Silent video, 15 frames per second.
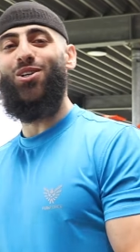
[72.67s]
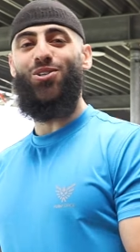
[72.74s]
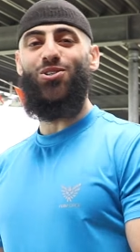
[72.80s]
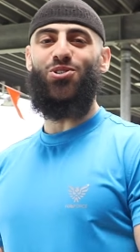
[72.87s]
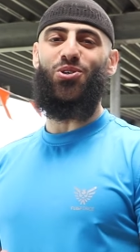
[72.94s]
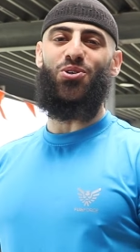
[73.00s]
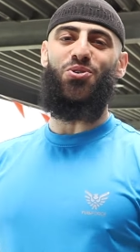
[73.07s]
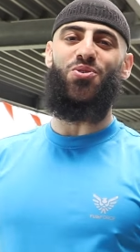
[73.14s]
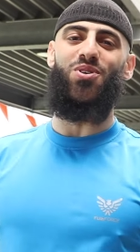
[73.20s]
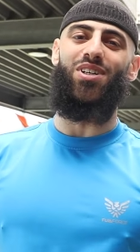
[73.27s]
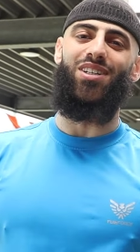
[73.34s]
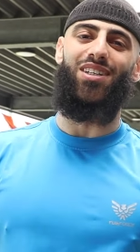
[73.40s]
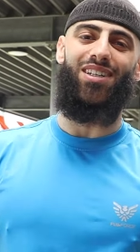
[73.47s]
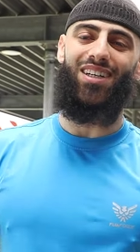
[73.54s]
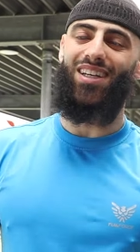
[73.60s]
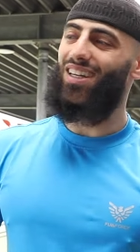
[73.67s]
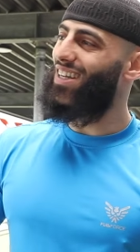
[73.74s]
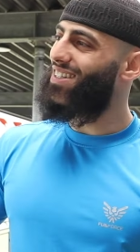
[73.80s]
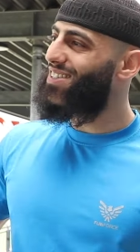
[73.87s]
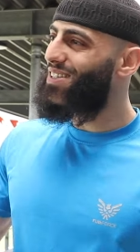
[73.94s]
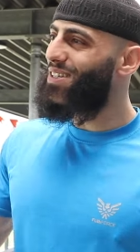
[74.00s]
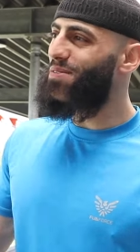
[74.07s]
So
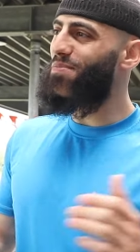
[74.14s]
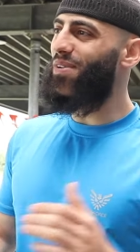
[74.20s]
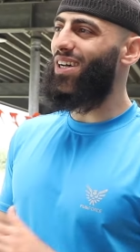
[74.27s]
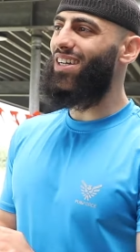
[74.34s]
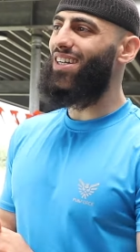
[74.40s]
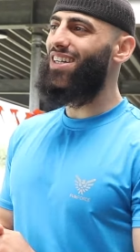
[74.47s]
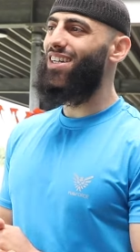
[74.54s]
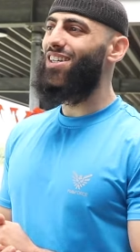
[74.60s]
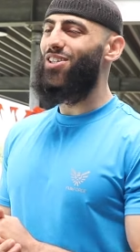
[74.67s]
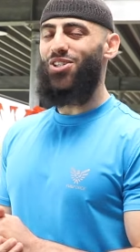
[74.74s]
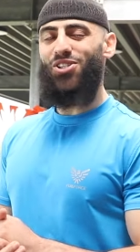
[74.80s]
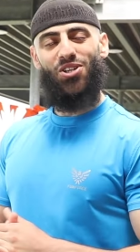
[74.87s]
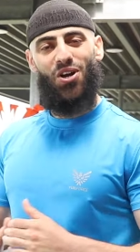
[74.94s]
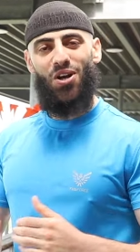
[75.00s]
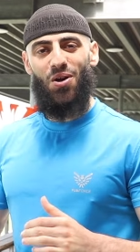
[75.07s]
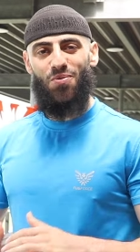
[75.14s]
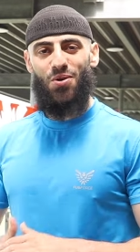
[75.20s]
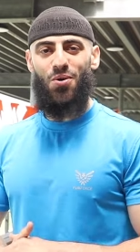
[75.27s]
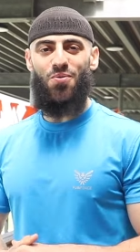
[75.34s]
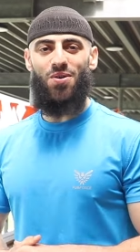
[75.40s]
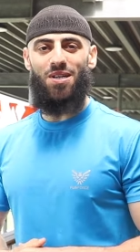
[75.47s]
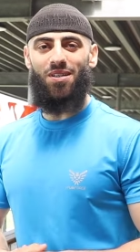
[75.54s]
let's see, man. Inshallah,
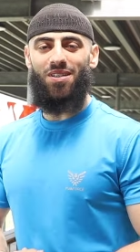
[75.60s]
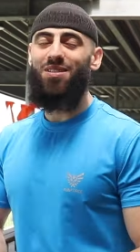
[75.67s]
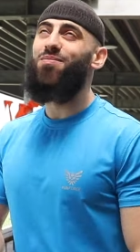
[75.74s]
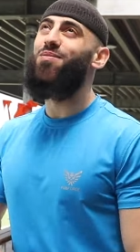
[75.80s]
we'll win.